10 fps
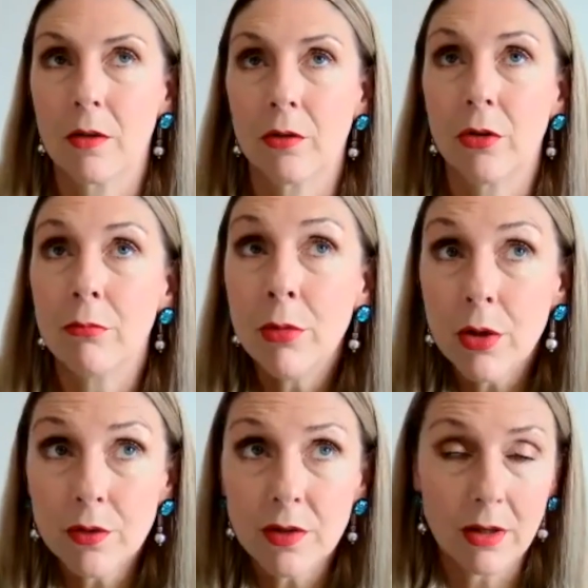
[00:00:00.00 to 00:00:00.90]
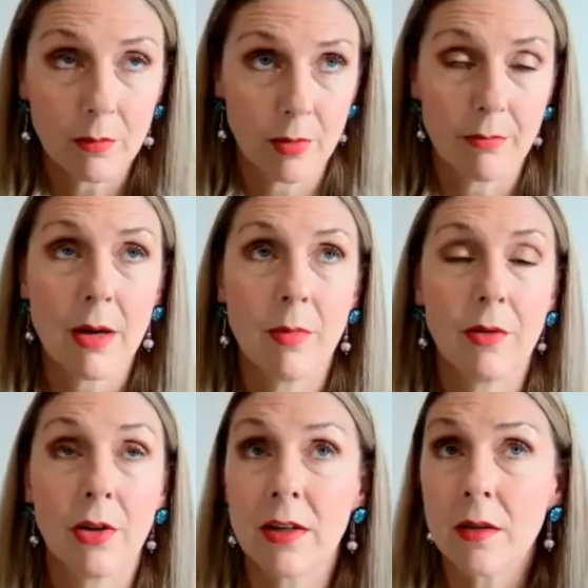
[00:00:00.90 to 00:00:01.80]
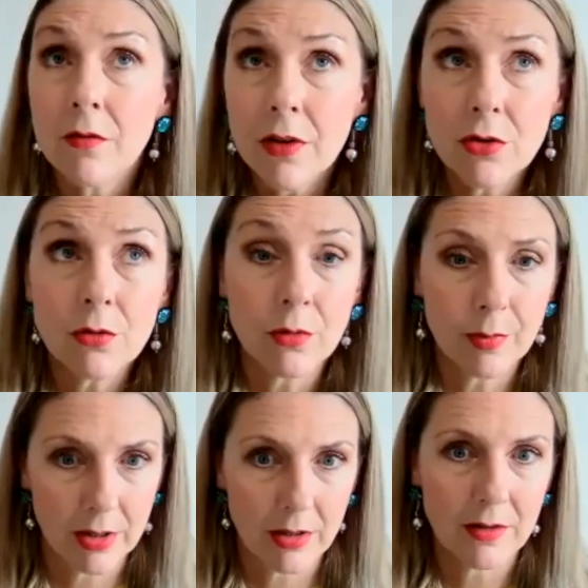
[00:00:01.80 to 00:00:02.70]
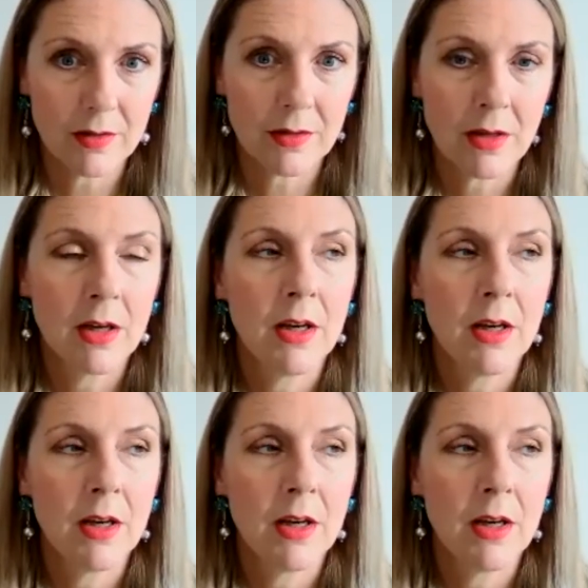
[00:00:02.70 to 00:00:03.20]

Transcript: through music, but maybe it's a visual piece,